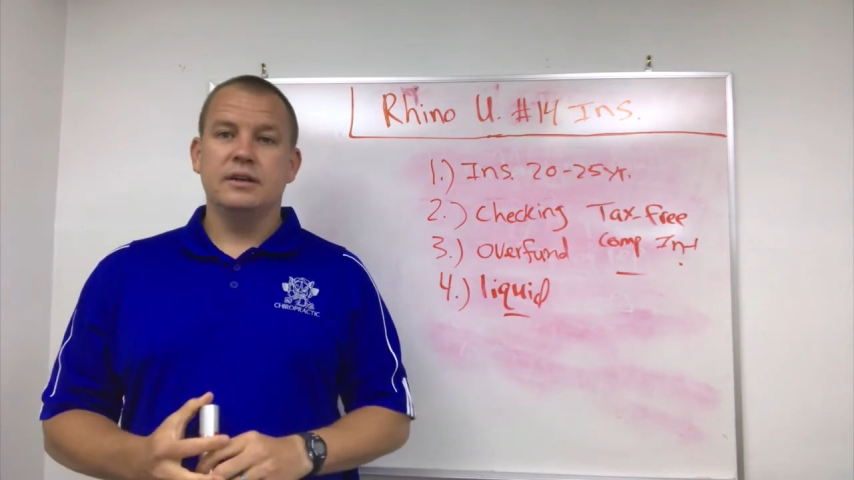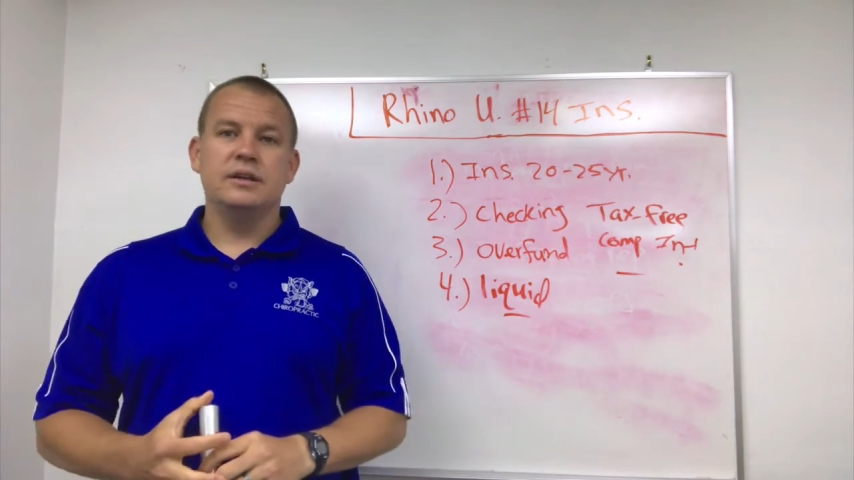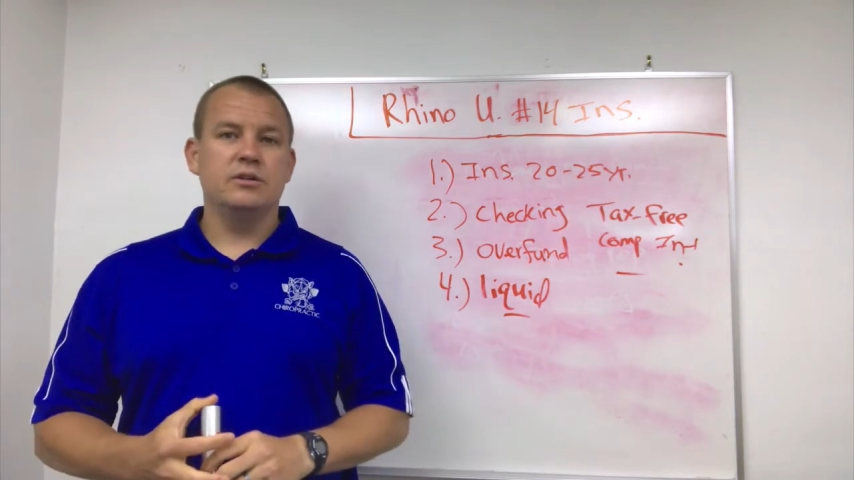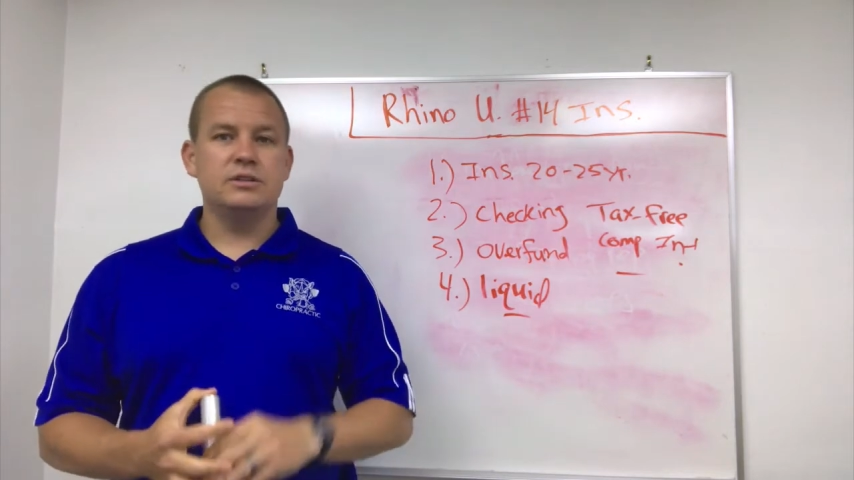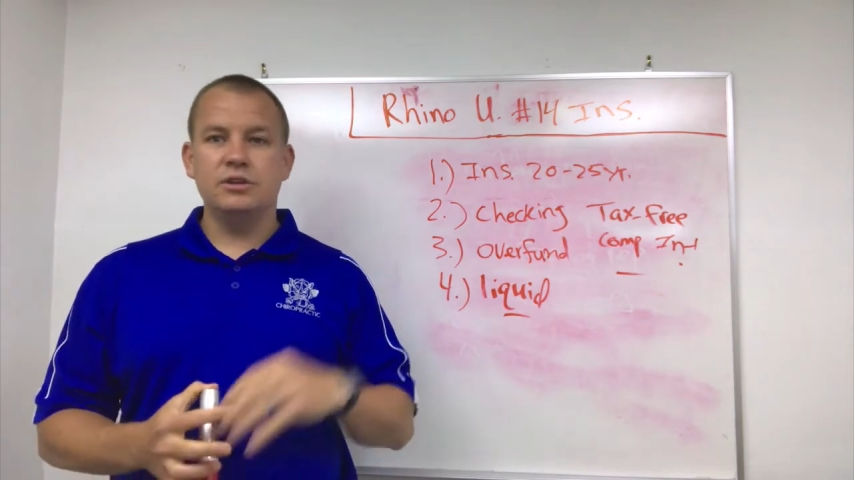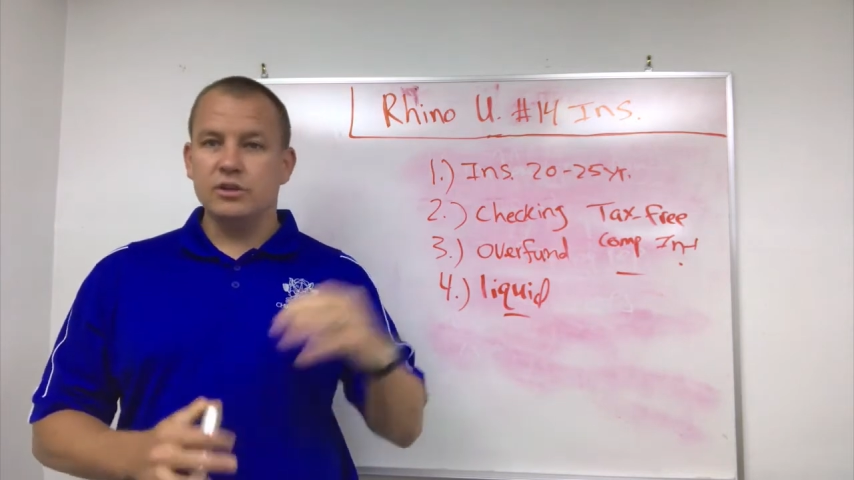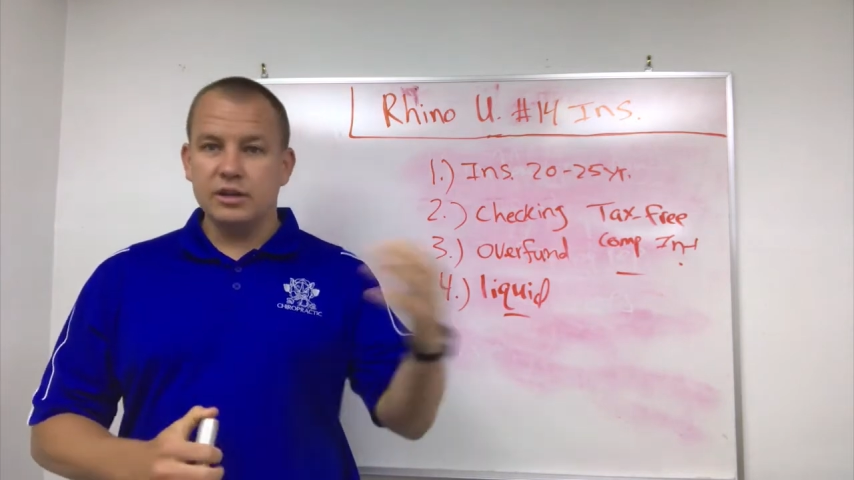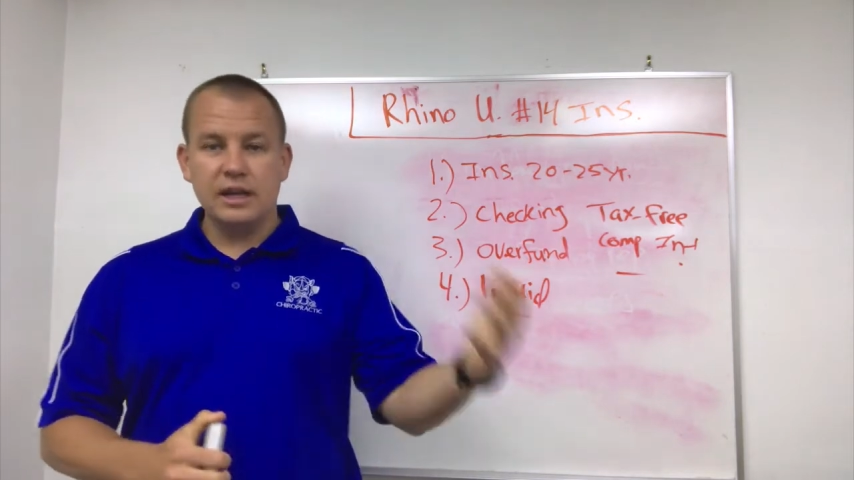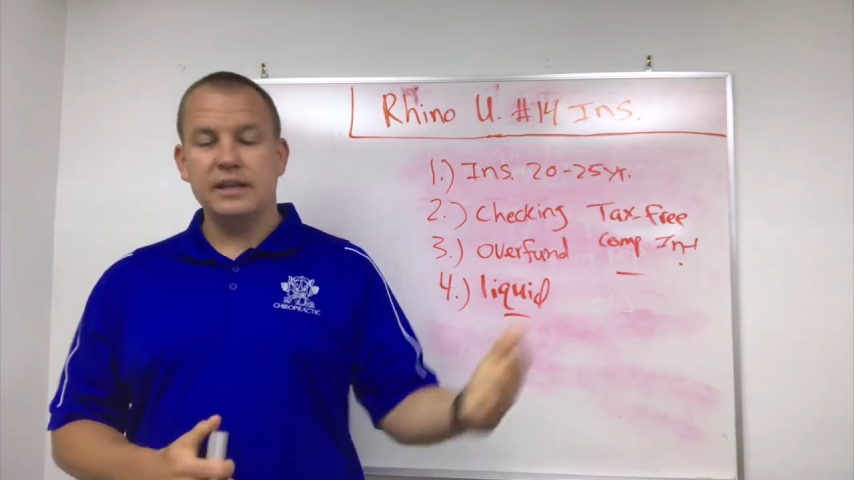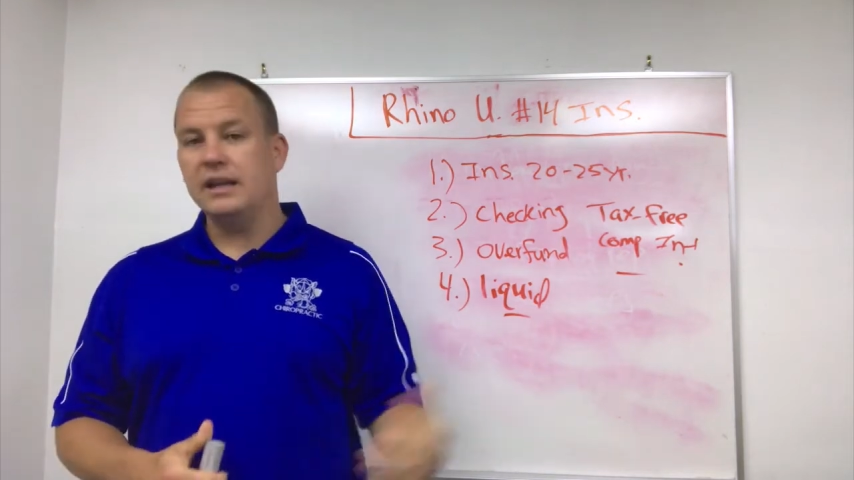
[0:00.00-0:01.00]
It's still a
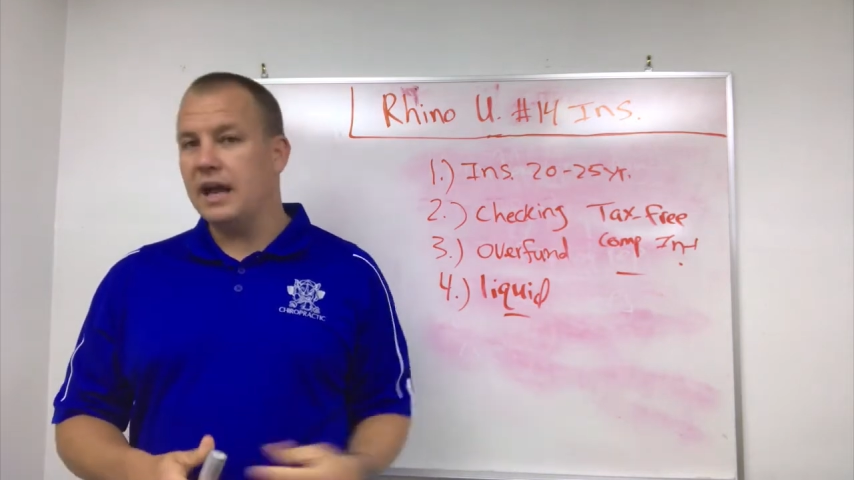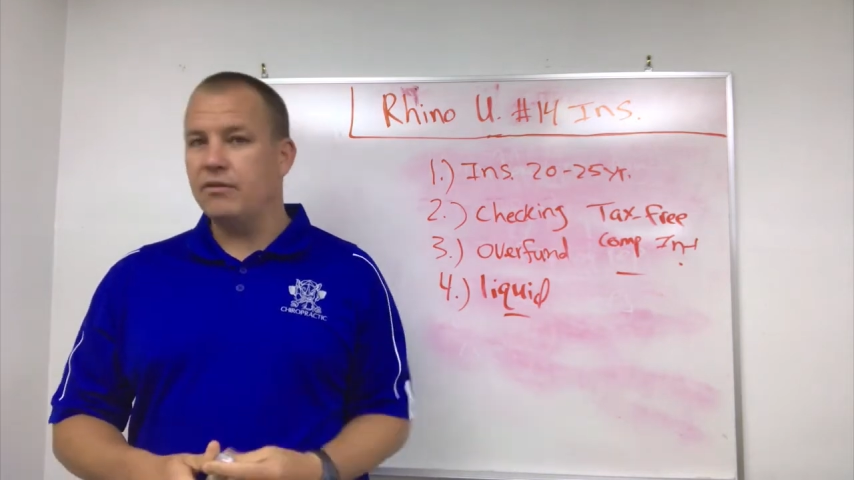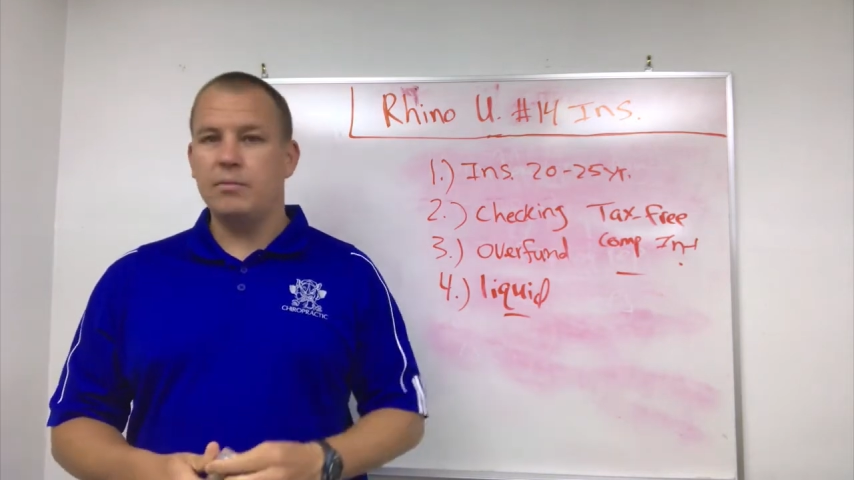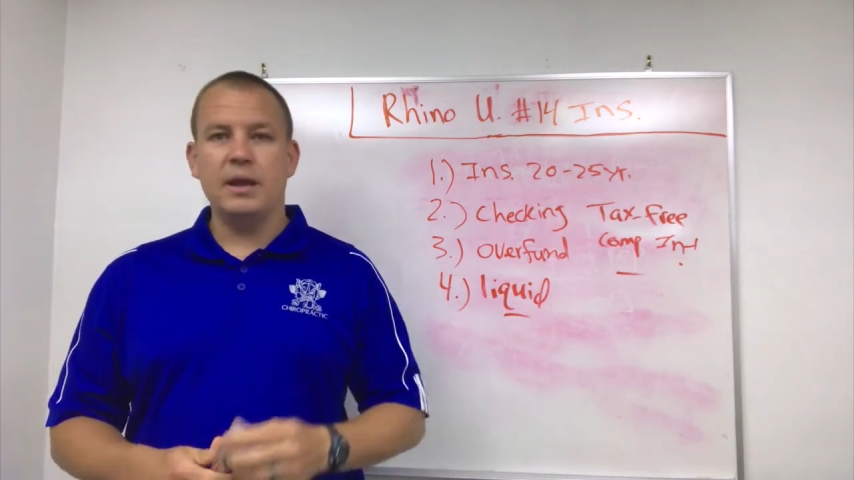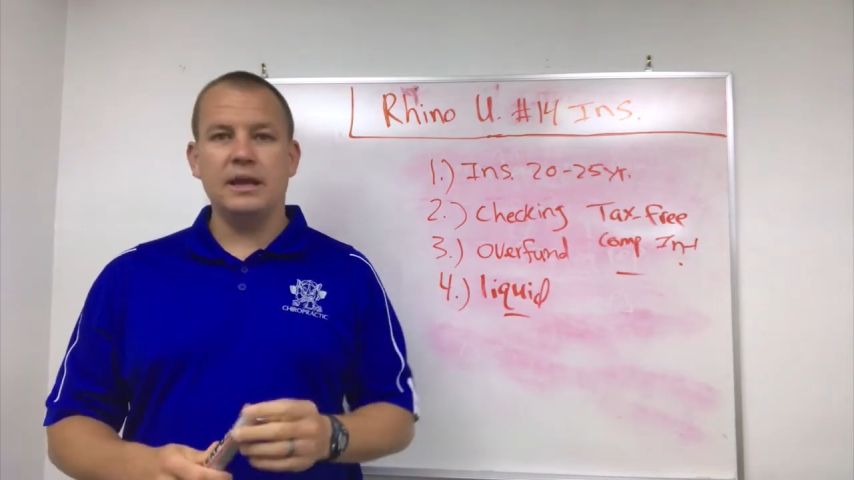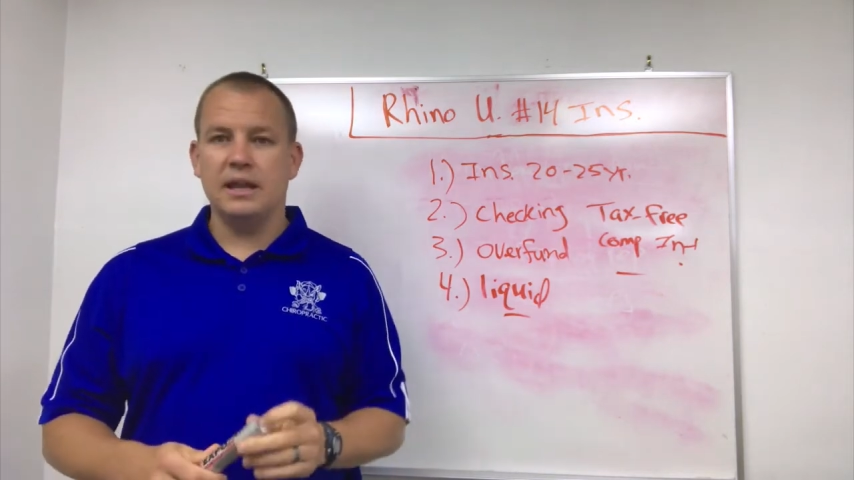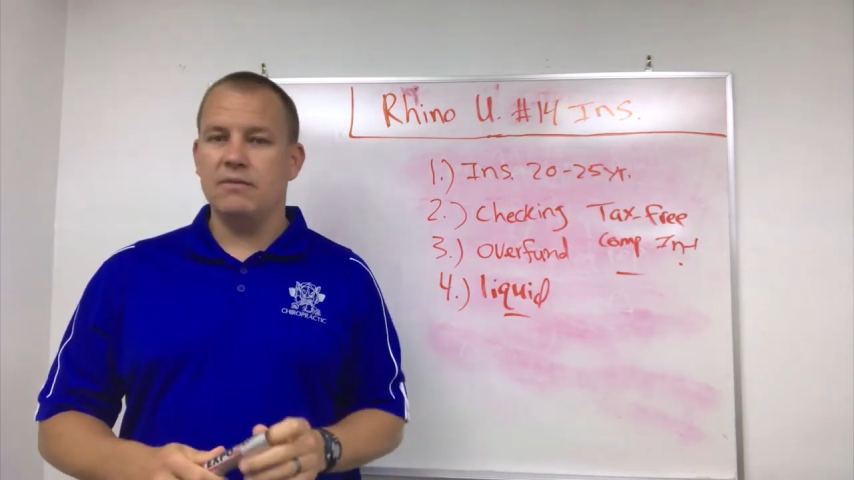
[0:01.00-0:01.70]
good idea to have a bank and